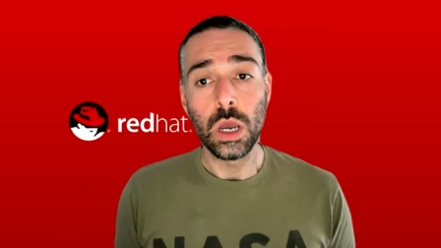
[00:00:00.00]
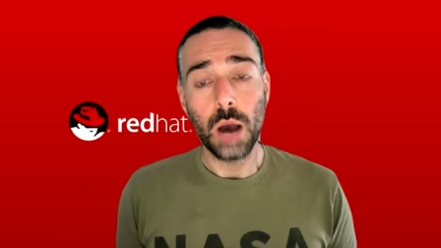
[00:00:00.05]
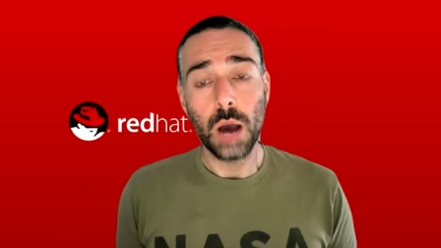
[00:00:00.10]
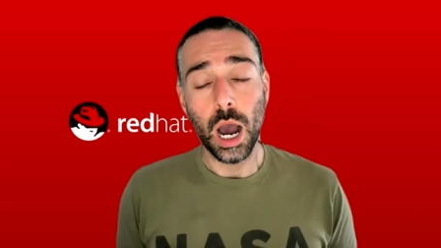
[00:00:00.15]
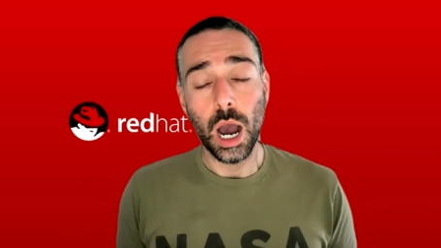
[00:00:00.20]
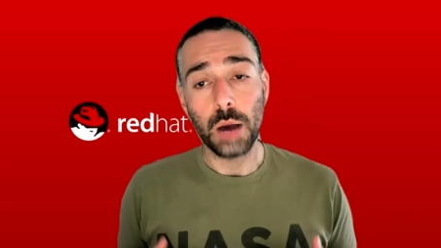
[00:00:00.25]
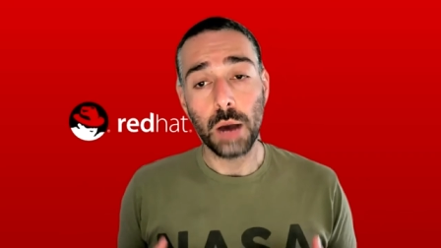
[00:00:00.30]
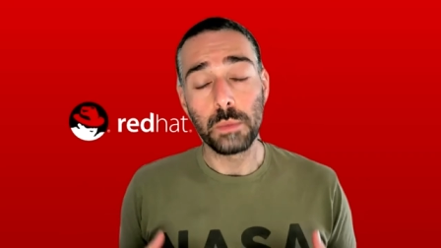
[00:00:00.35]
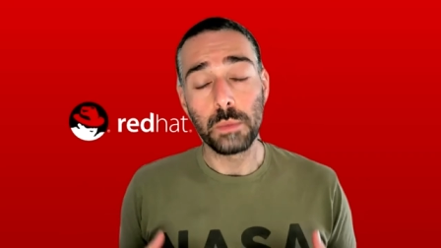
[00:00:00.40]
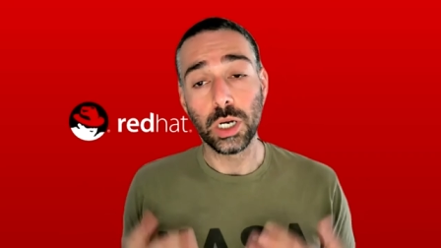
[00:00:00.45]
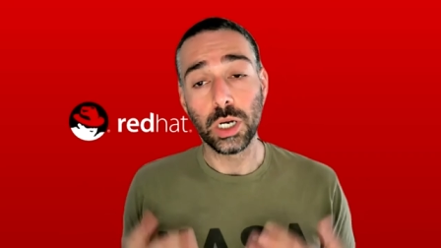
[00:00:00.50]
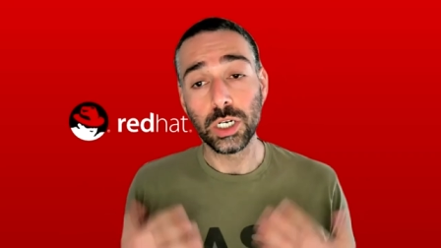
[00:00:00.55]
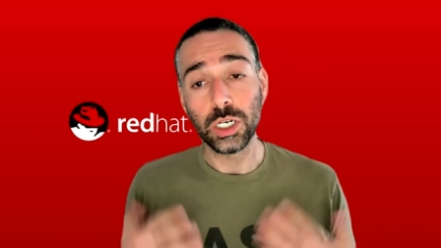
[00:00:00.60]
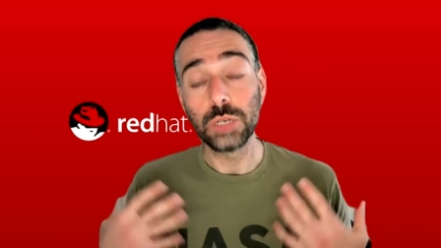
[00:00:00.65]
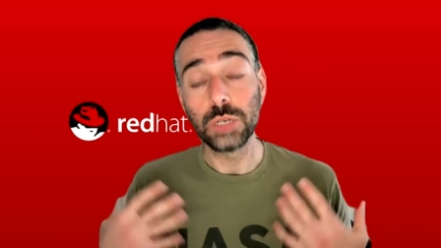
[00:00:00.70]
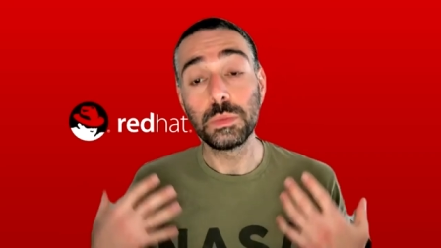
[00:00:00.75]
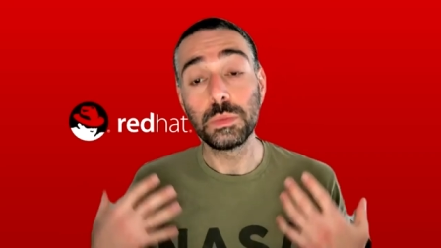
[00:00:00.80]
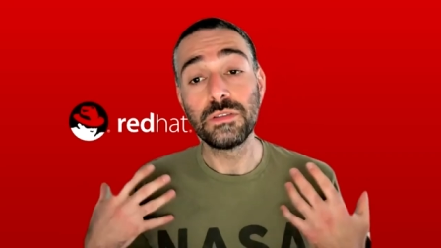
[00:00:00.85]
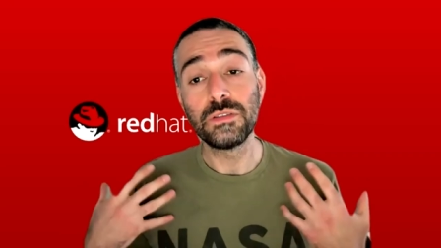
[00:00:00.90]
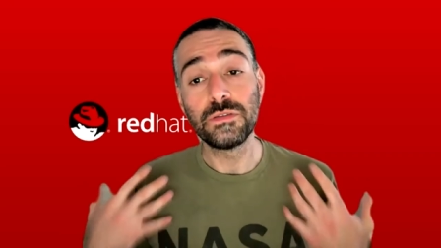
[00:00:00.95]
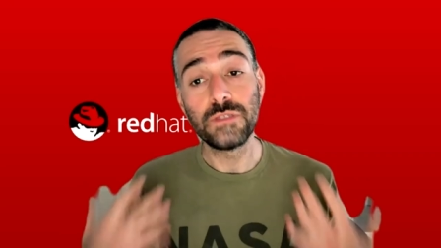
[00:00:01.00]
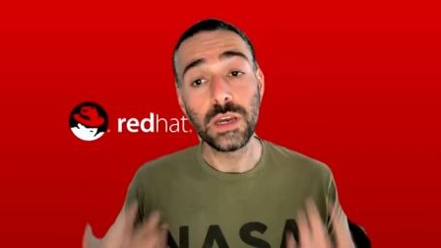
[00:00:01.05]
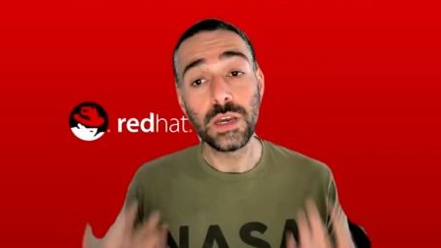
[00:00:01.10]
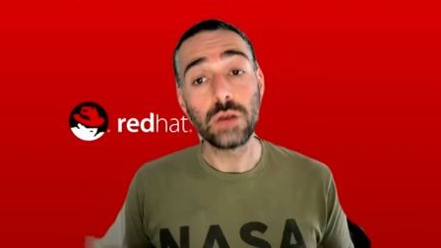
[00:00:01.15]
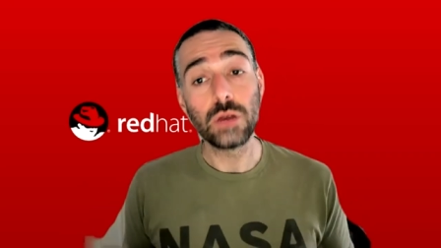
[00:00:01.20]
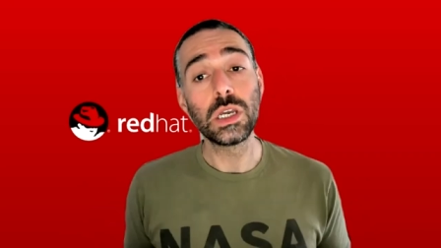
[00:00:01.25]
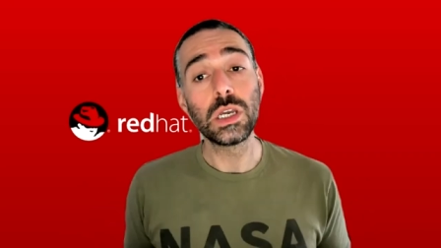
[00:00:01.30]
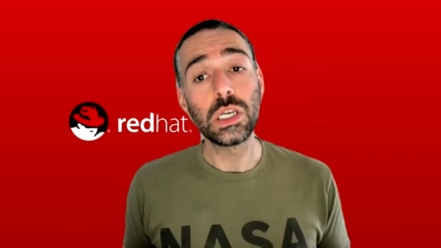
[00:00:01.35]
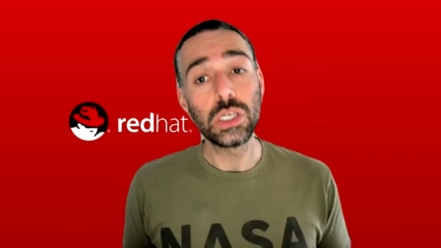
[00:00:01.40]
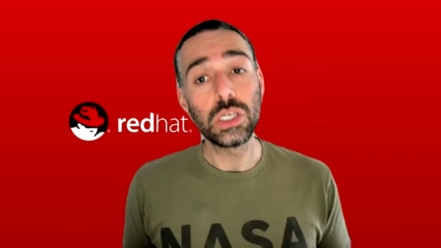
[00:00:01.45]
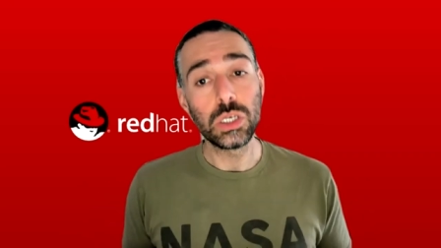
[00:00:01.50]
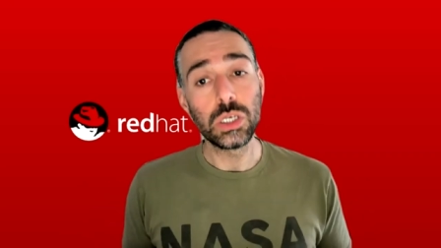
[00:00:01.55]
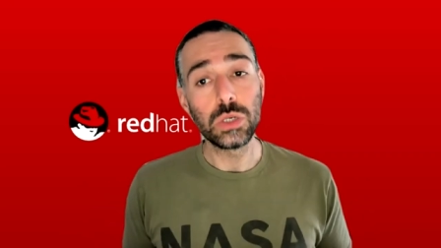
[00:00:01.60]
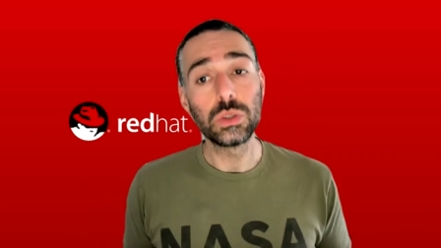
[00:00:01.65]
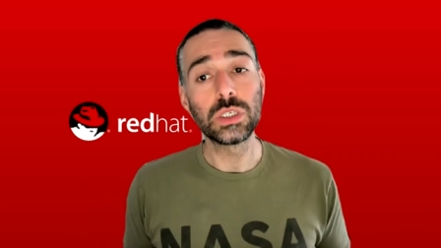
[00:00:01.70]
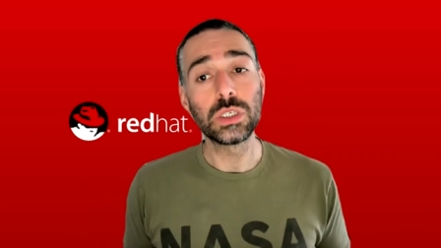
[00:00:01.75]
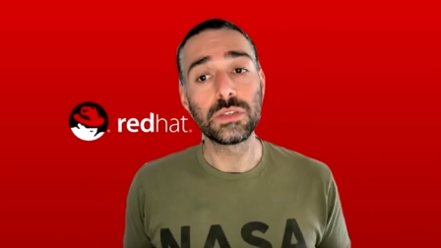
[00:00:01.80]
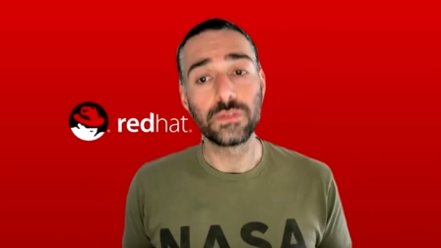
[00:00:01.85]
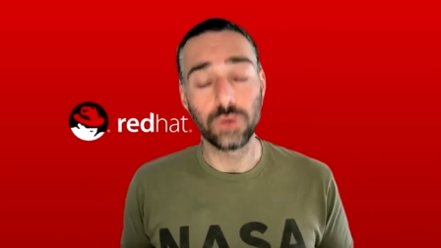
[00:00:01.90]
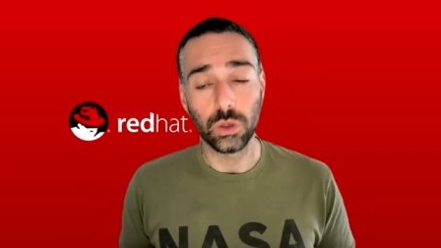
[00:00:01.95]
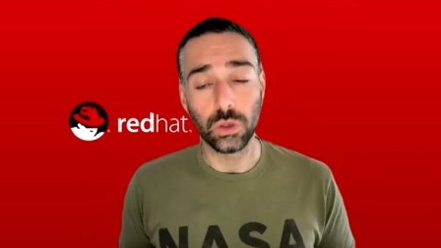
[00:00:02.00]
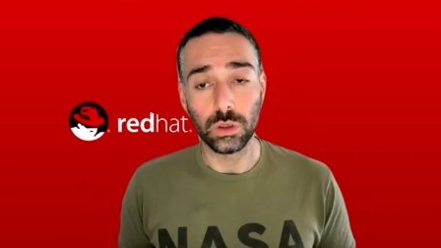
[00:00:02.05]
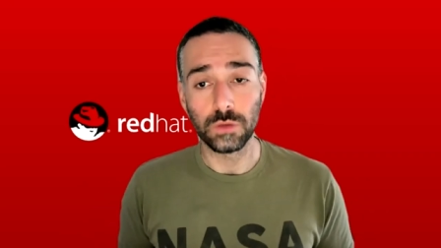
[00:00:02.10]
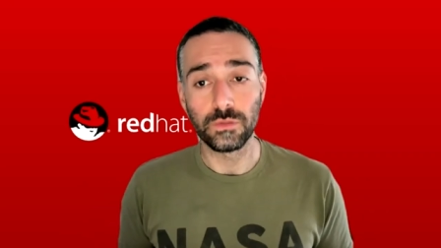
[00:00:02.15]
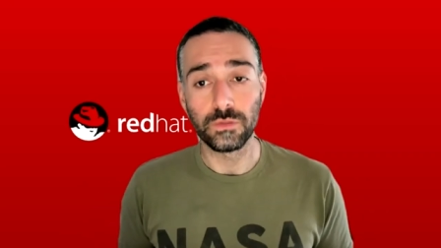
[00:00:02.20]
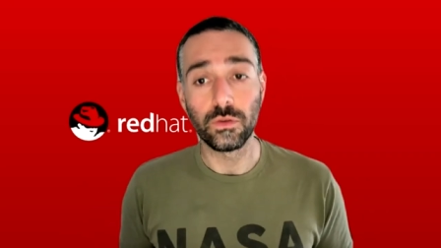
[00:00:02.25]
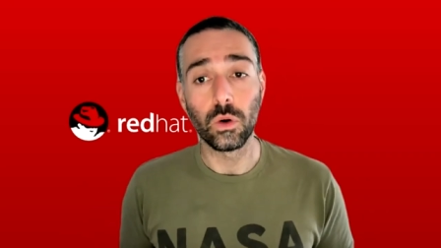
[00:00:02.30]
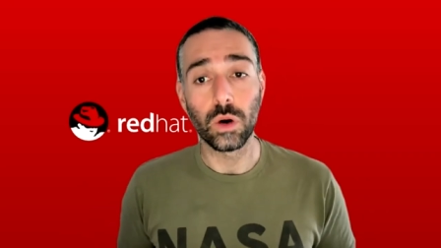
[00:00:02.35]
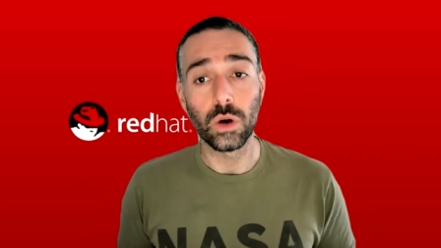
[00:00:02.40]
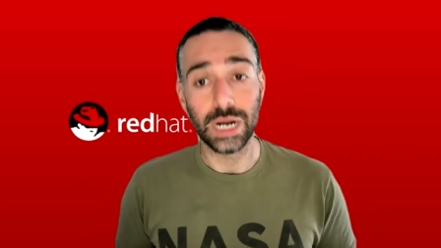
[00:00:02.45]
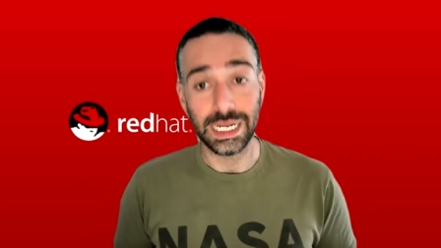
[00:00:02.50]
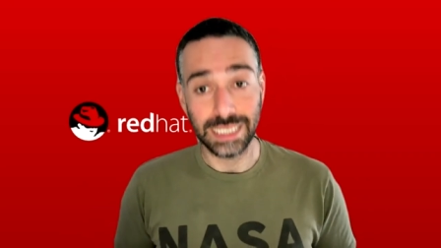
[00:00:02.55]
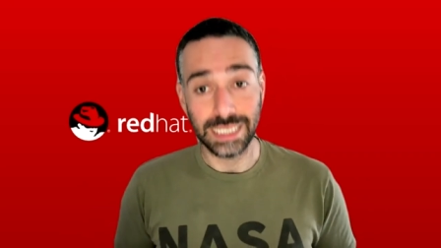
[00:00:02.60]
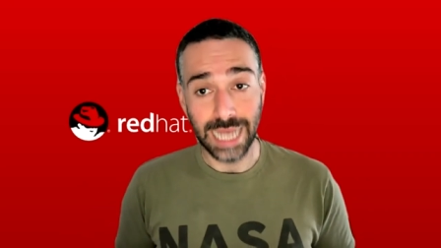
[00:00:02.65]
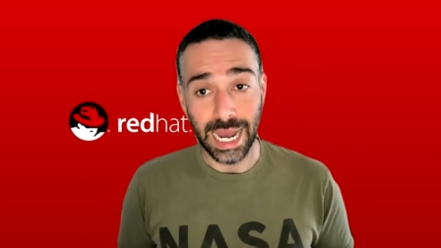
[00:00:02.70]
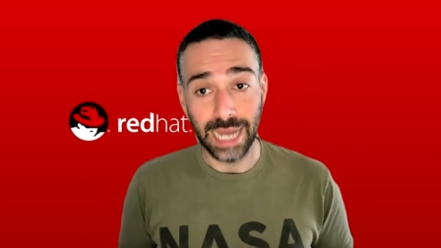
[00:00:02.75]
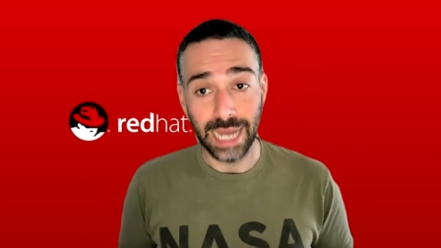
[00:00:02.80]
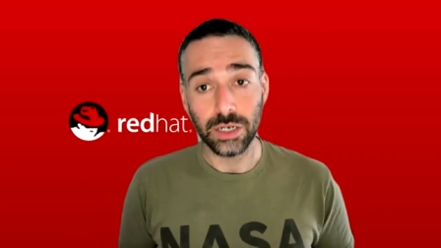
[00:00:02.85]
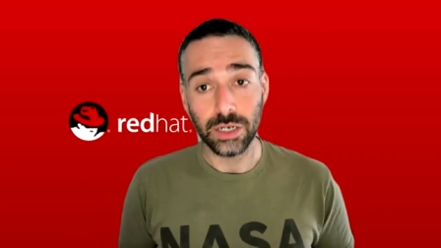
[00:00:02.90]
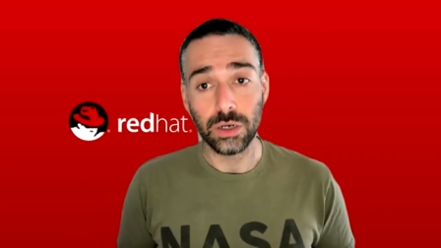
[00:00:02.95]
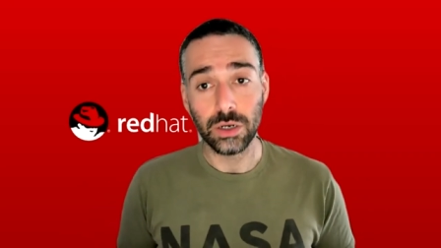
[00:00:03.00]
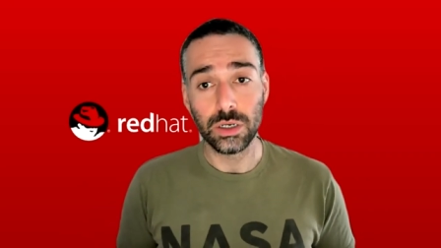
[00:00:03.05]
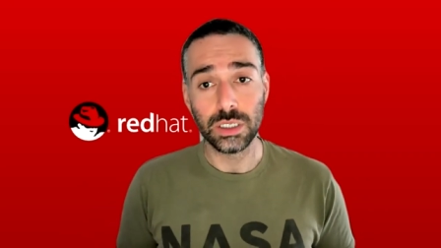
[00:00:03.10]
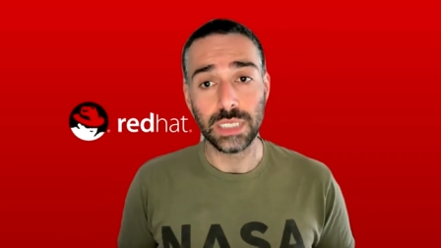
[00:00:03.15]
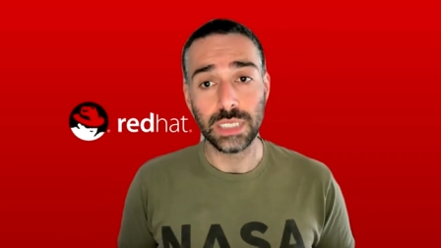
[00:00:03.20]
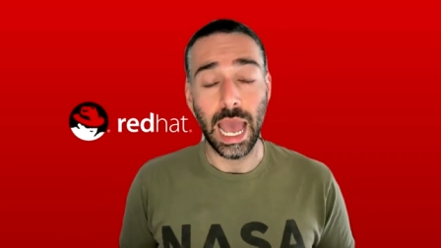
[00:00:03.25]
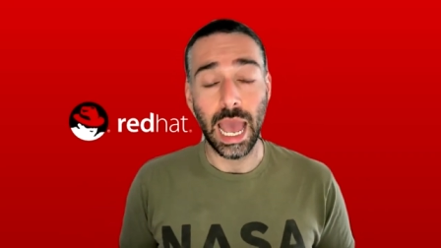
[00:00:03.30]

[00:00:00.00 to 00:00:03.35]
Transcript: uh, but could be very useful for attackers